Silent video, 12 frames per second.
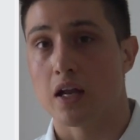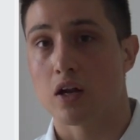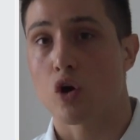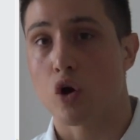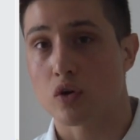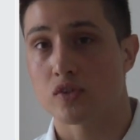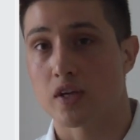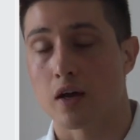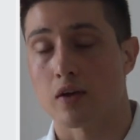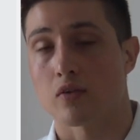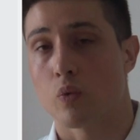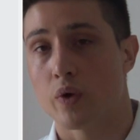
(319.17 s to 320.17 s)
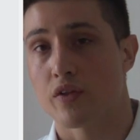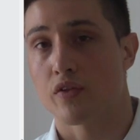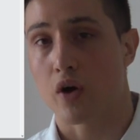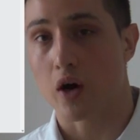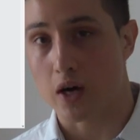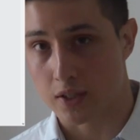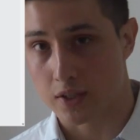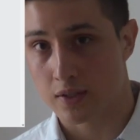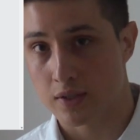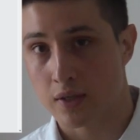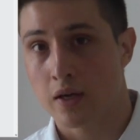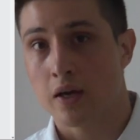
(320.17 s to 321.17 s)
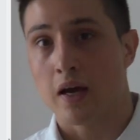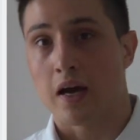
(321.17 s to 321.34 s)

in contact with us.